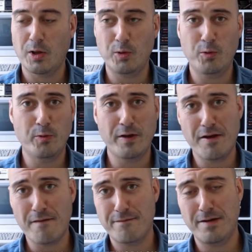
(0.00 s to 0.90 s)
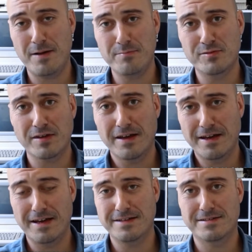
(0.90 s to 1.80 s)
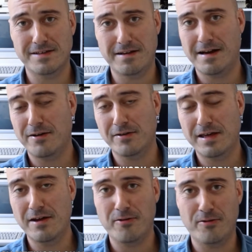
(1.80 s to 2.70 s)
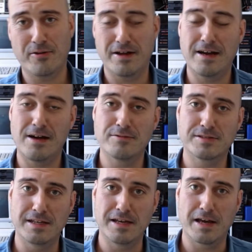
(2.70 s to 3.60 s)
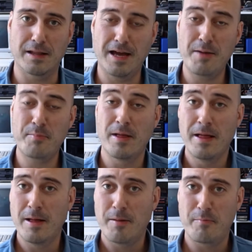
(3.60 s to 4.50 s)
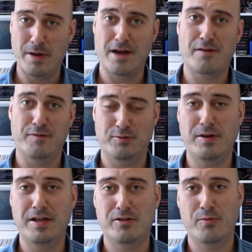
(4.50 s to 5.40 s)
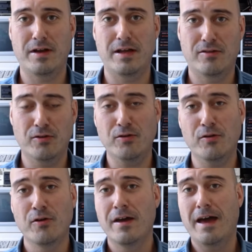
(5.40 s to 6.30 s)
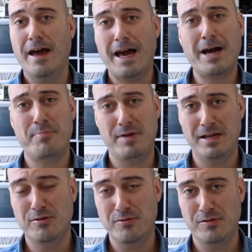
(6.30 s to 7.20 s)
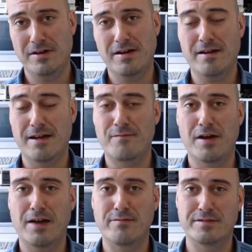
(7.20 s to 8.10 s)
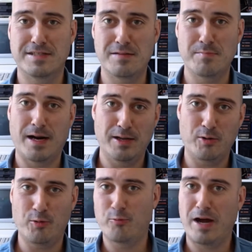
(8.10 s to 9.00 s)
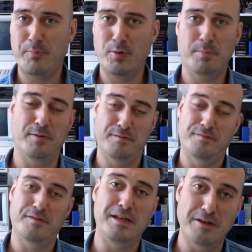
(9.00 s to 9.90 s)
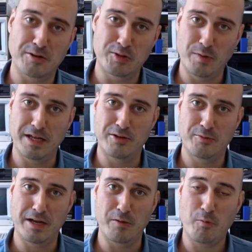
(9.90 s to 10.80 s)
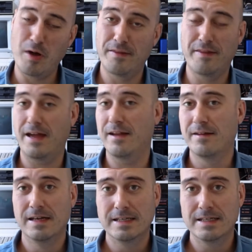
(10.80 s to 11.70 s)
Hello there fams, it's Al here on Al's Geek Lab, back for 2022. Happy New Year. If you haven't seen my little wrap up of the year 2021, then